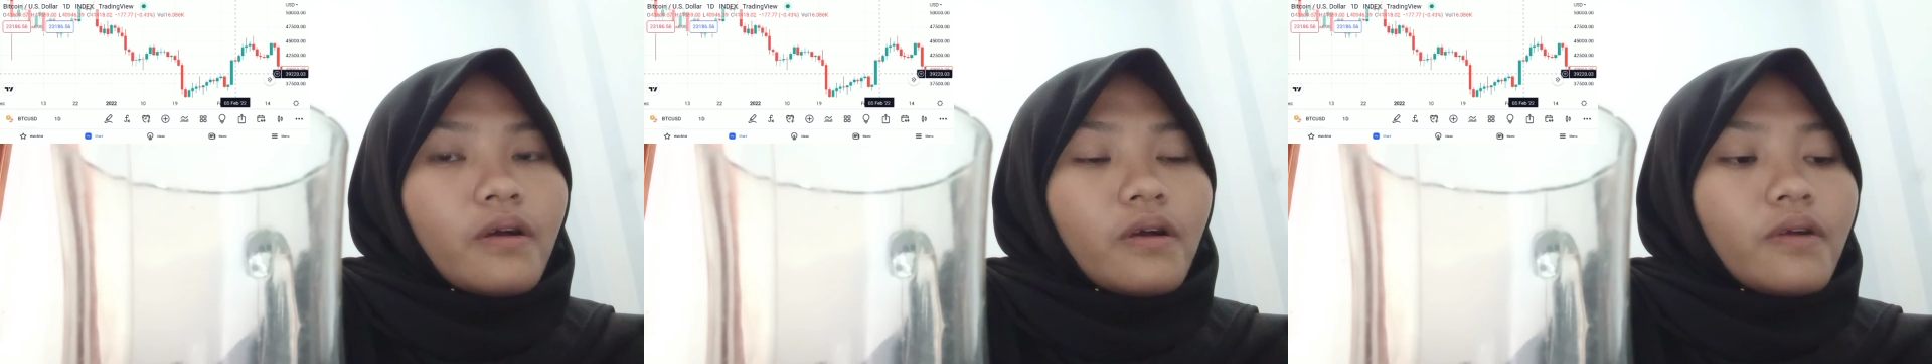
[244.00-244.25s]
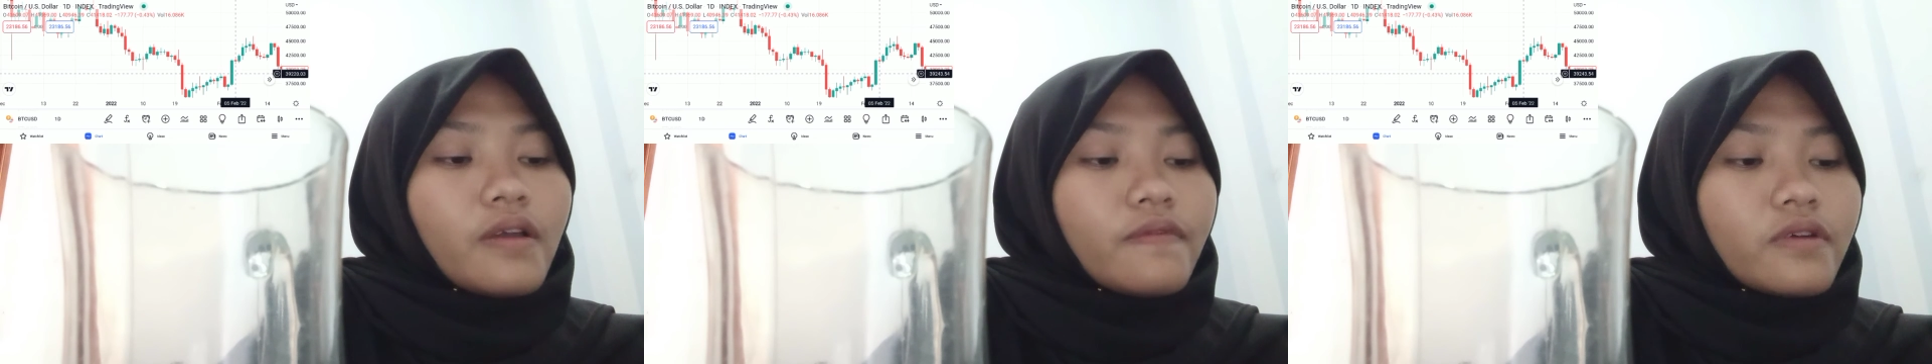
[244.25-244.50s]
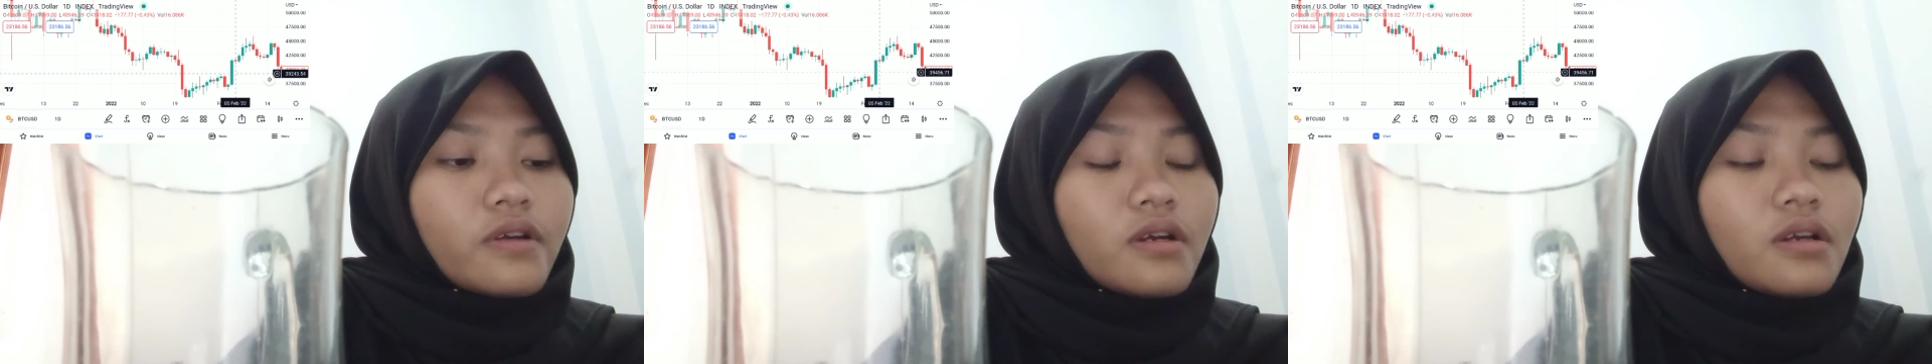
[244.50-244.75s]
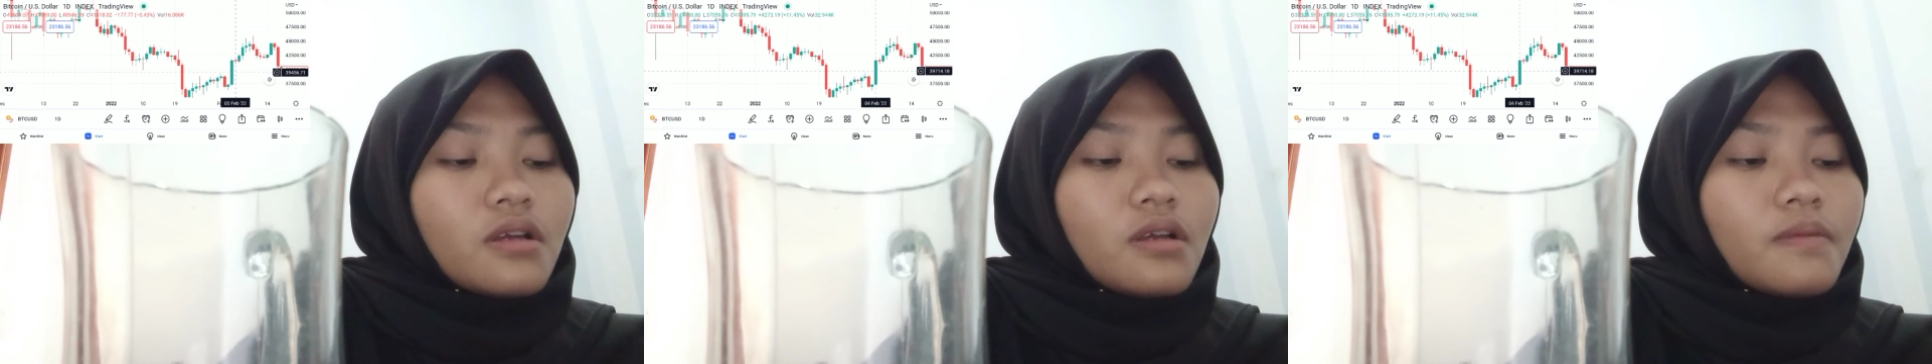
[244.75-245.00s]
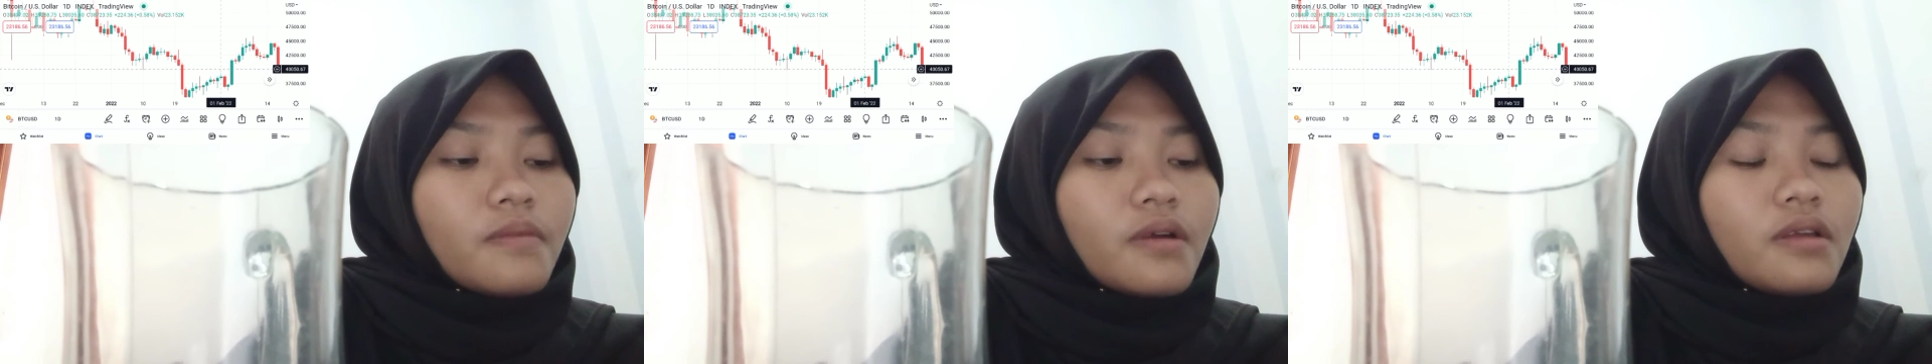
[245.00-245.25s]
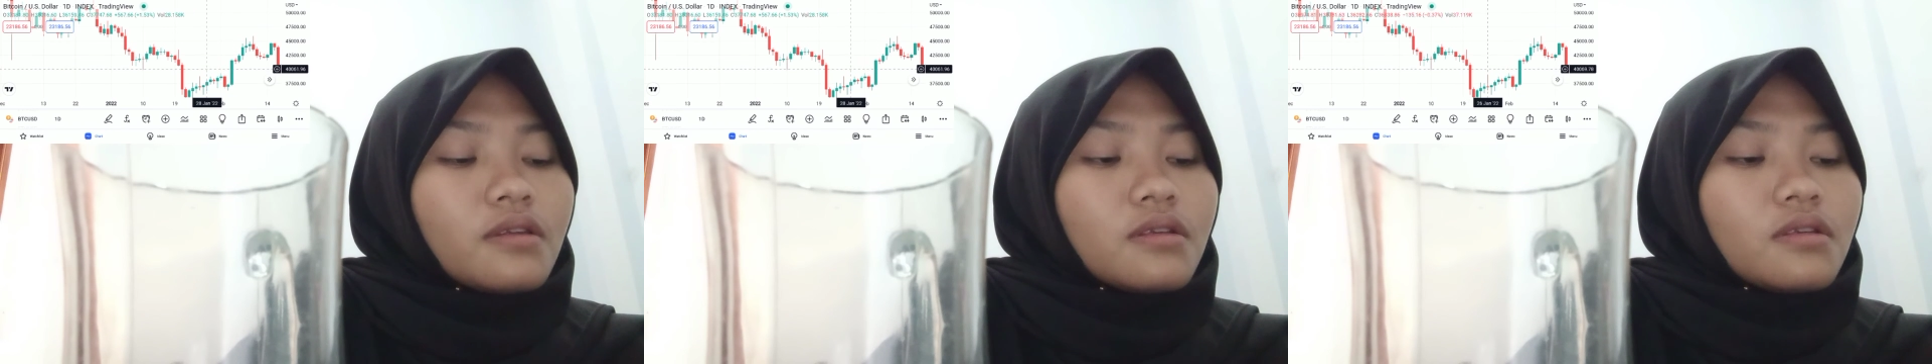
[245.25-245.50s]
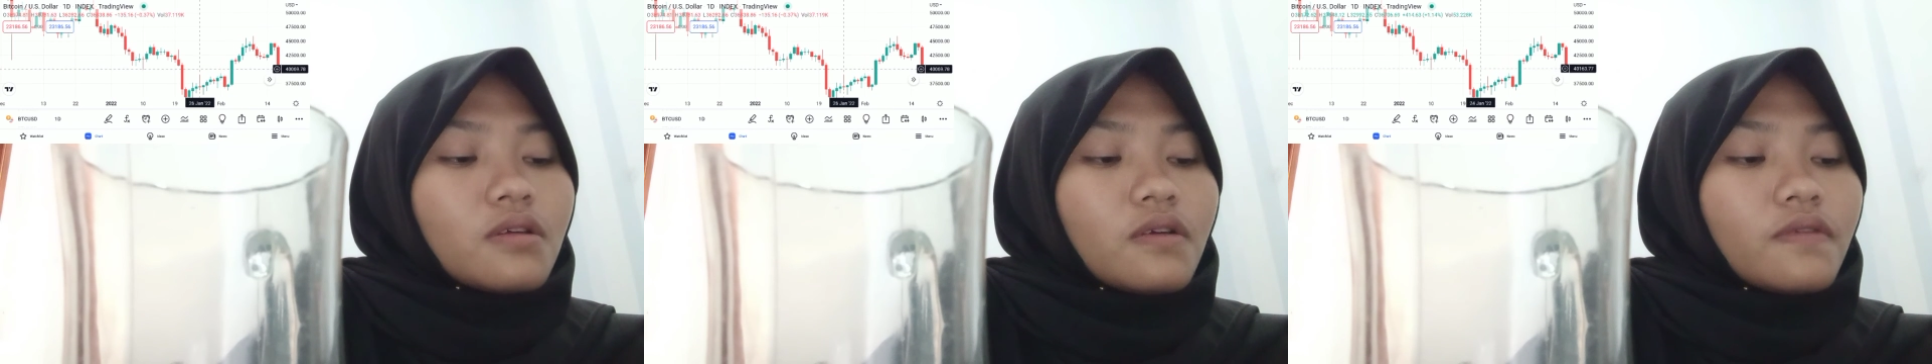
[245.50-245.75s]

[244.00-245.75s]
However, Miners